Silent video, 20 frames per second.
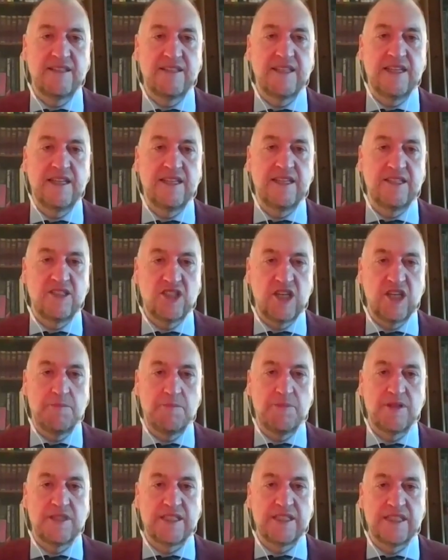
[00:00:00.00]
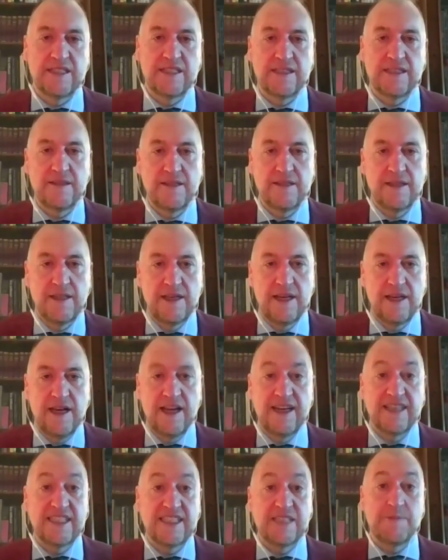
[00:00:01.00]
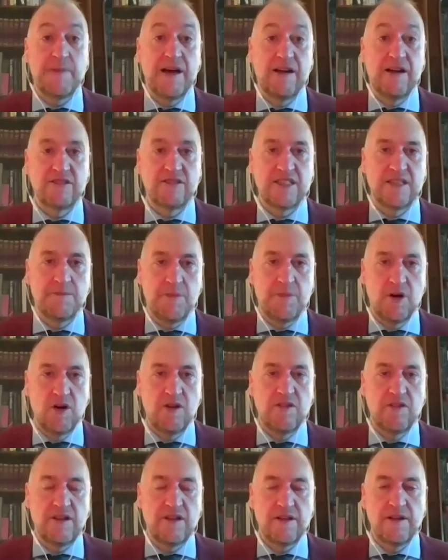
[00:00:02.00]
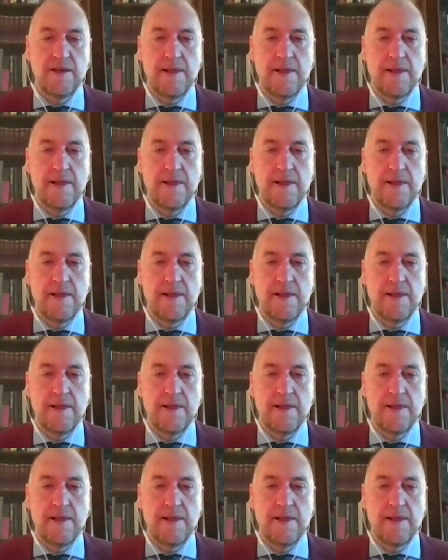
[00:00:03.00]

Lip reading: and interpreted and expounded upon